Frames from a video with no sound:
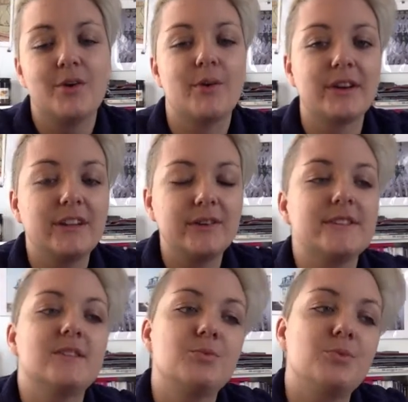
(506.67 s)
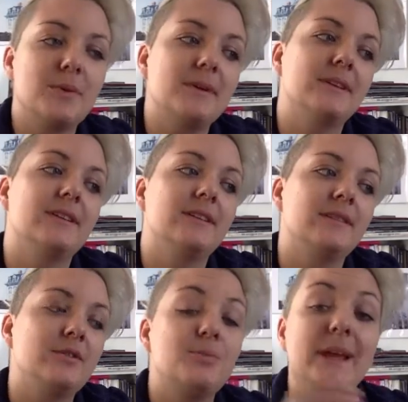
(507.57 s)
who aren't used to women
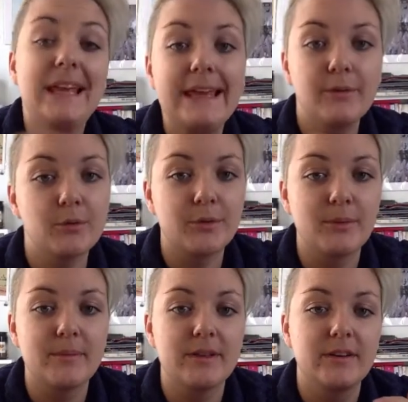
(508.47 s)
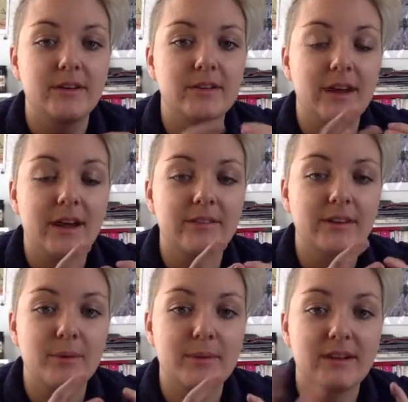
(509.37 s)
to being equal with women. They're used to
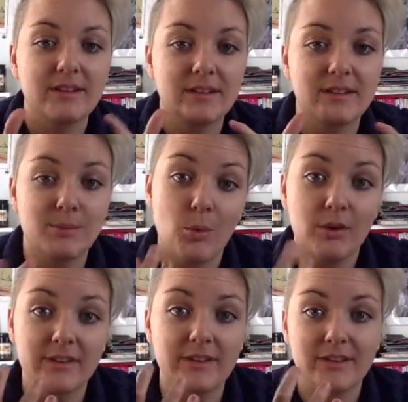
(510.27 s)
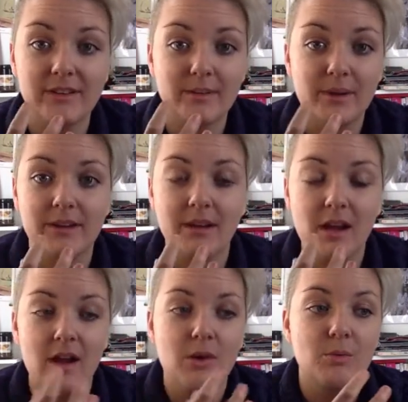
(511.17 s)
having women as a support system and
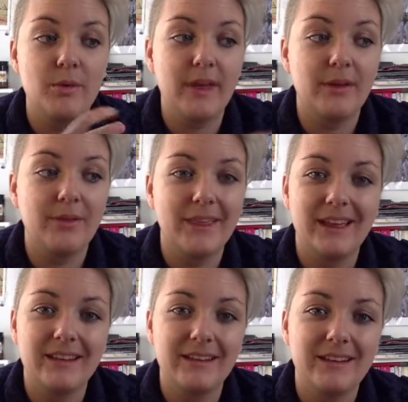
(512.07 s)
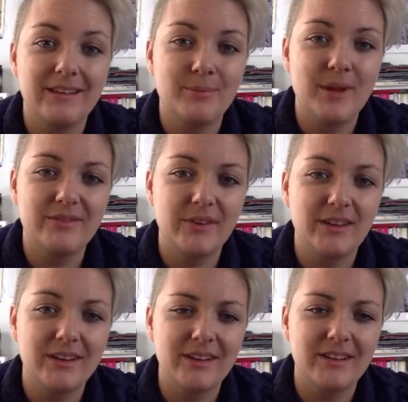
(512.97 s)
without that, men feel
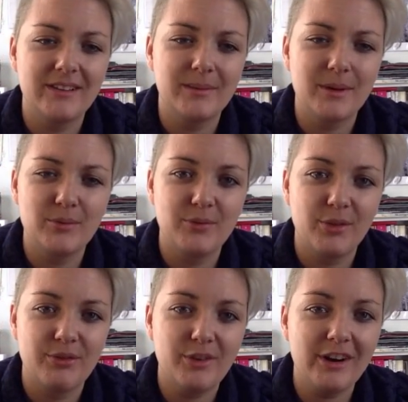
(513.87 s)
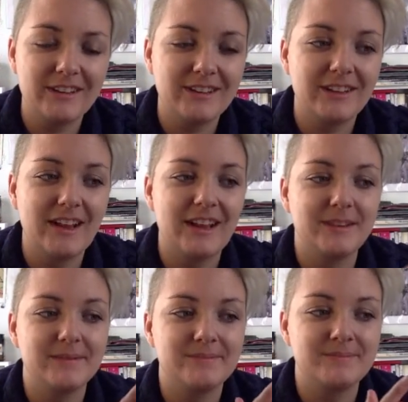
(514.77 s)
sometimes feel threatened
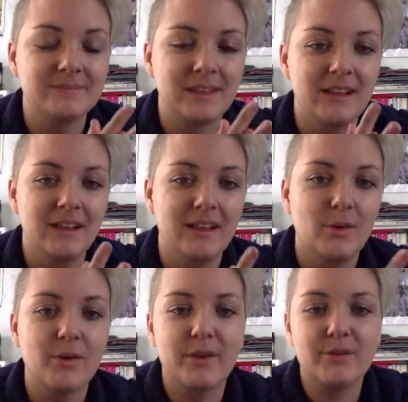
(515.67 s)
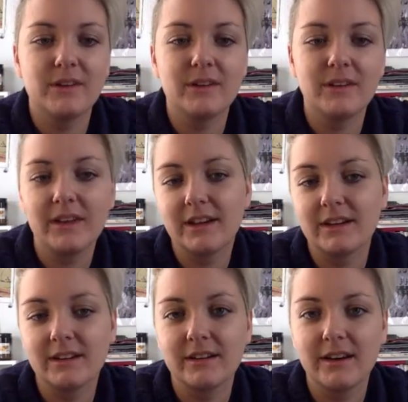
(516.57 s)
and or they feel
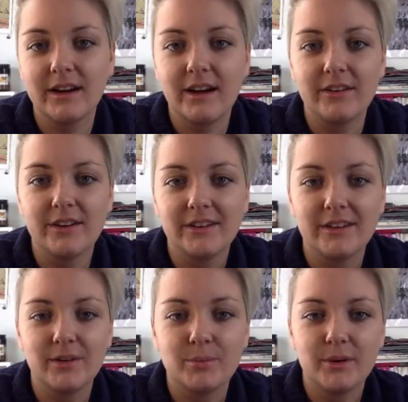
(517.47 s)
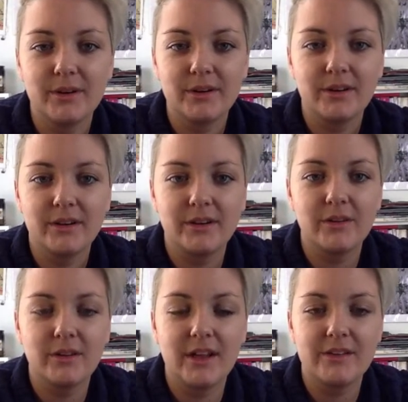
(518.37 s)
like how dare you put
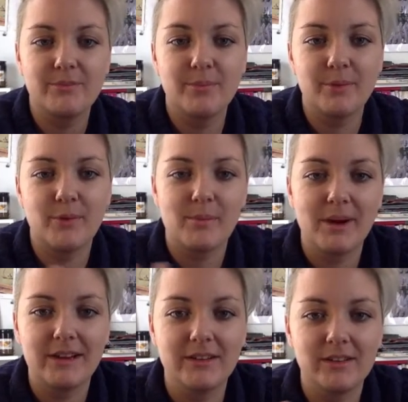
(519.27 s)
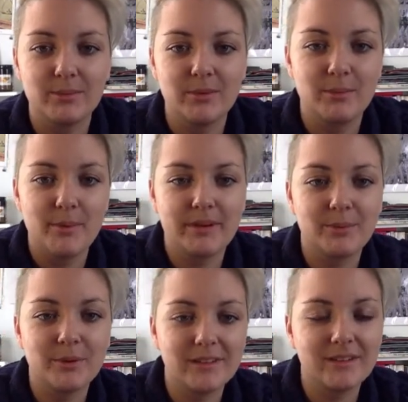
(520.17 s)
your life before mine? You're supposed to be my
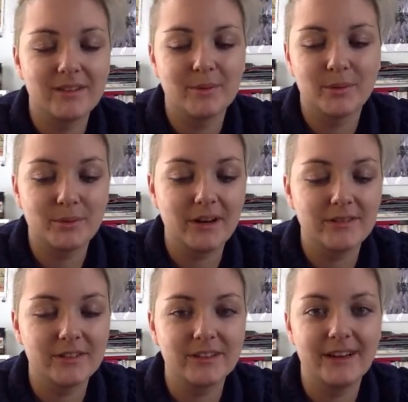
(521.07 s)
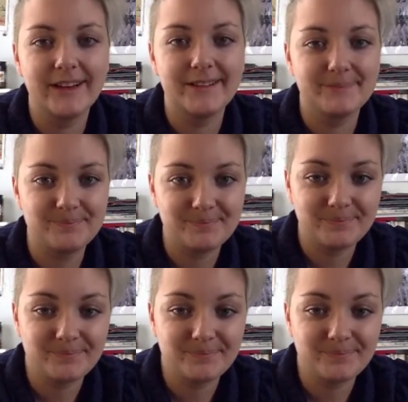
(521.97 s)
support system or whatever and